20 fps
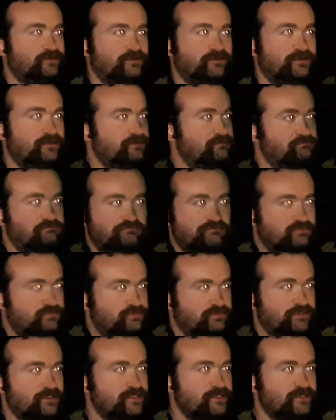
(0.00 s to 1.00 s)
corner.
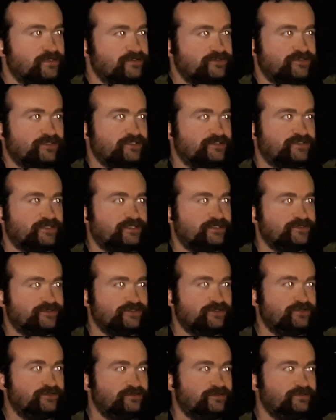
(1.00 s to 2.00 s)
So that's all he
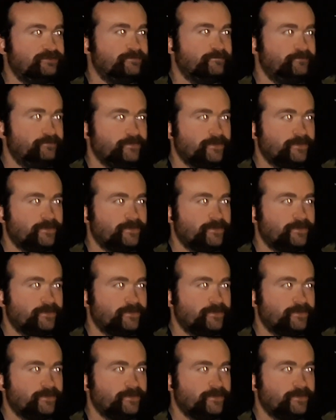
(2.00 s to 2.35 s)
should have done.